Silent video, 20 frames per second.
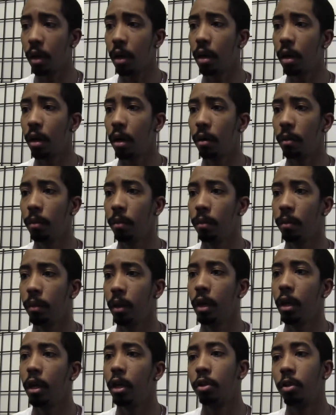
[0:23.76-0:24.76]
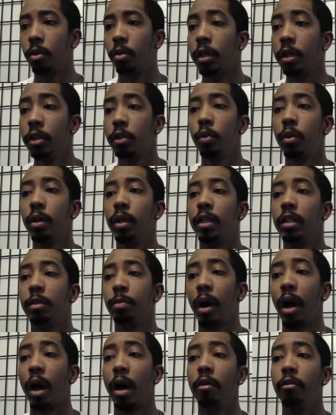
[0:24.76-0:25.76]
Um, so this one is
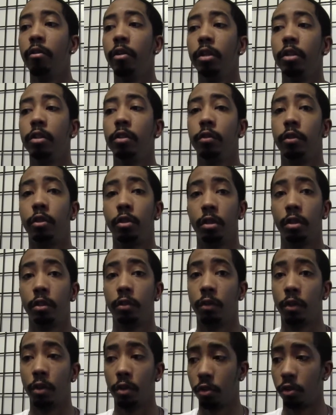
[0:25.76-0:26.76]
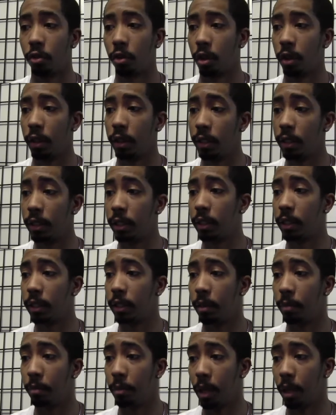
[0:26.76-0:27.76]
Power Rangers versus Voltron. This is
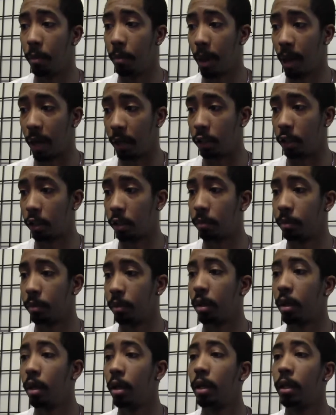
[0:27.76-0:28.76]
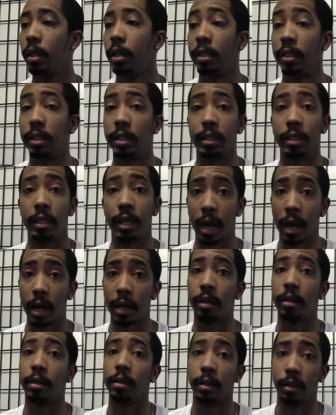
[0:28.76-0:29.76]
the Minute Matchup. This is
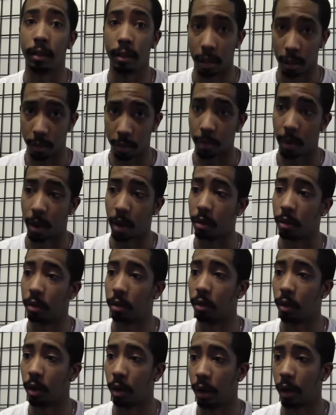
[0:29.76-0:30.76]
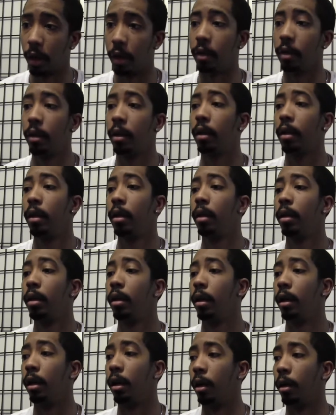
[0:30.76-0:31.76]
not the death battle, alright?
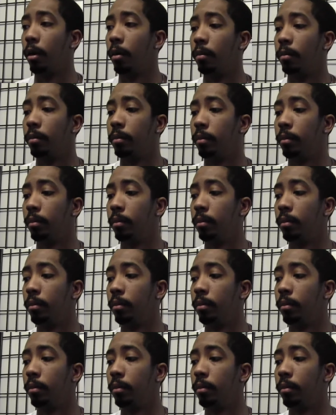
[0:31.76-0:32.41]
Um,